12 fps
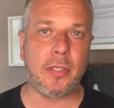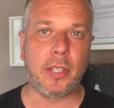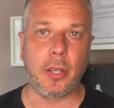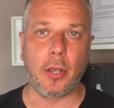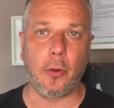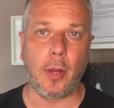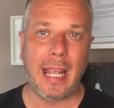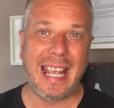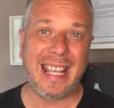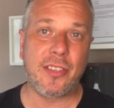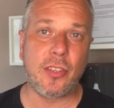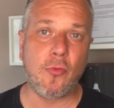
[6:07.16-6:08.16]
two
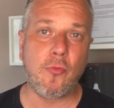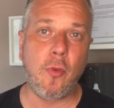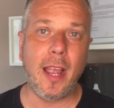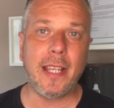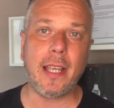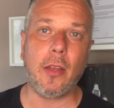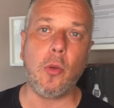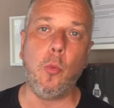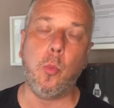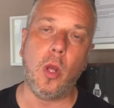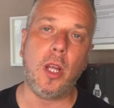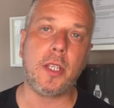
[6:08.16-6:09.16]
is to write out the
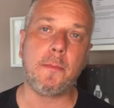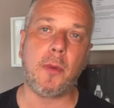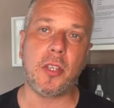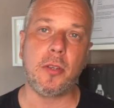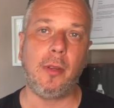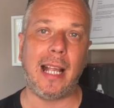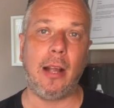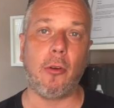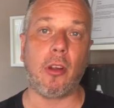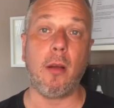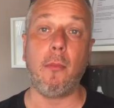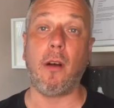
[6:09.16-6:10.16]
worst possible
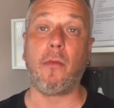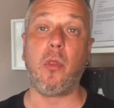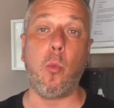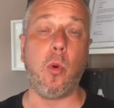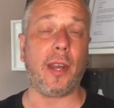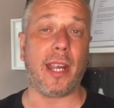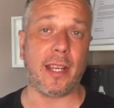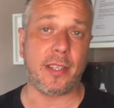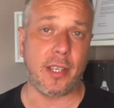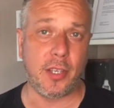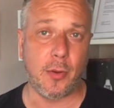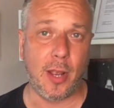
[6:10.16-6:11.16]
outcome of the worrying
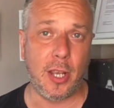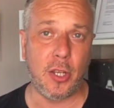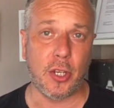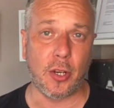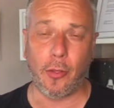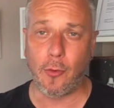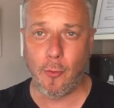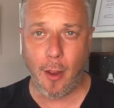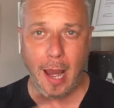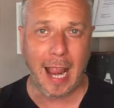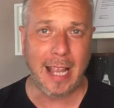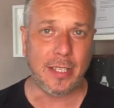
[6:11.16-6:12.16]
situation. On the
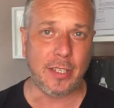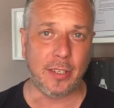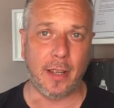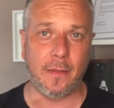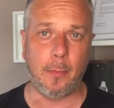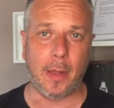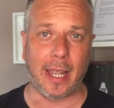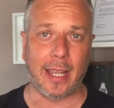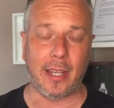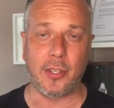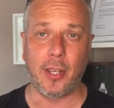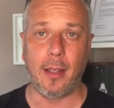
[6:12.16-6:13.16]
right-hand side of the
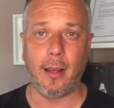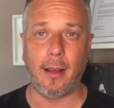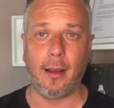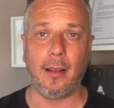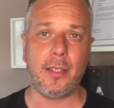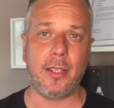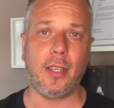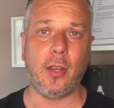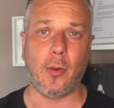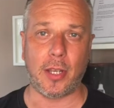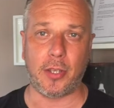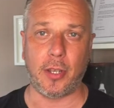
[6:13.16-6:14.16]
page, answer the
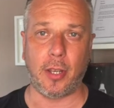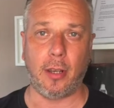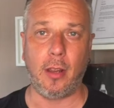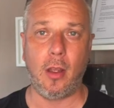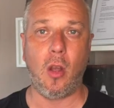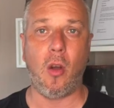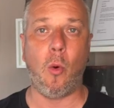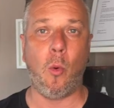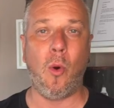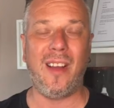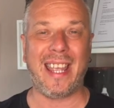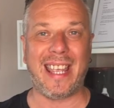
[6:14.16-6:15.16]
question,
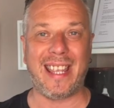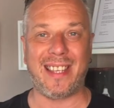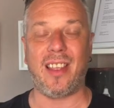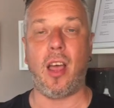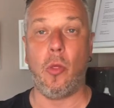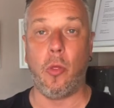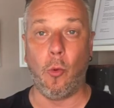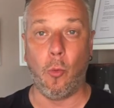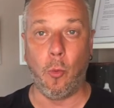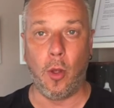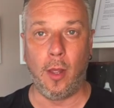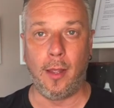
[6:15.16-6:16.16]
what is the
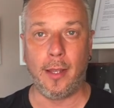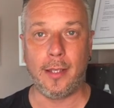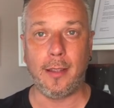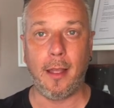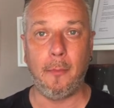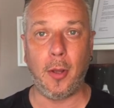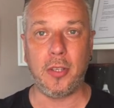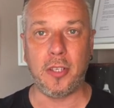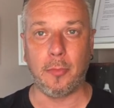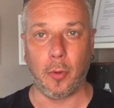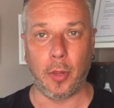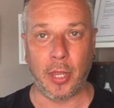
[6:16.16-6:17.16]
worst
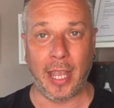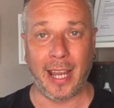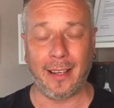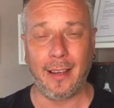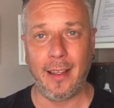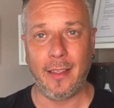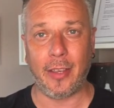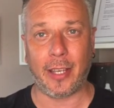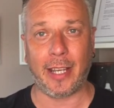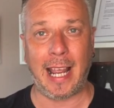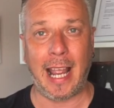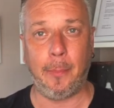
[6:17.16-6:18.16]
possible thing that
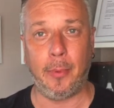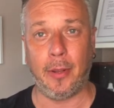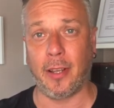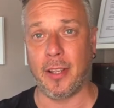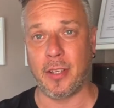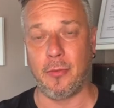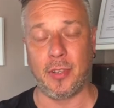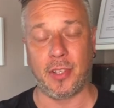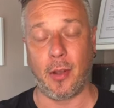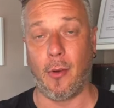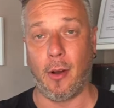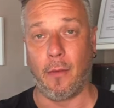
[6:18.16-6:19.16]
can happen as a
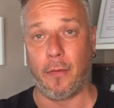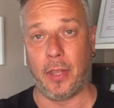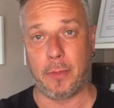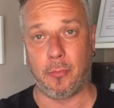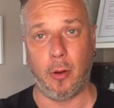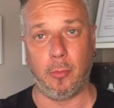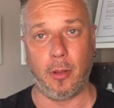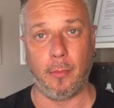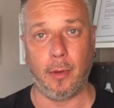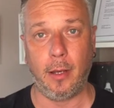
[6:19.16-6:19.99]
result of this problem?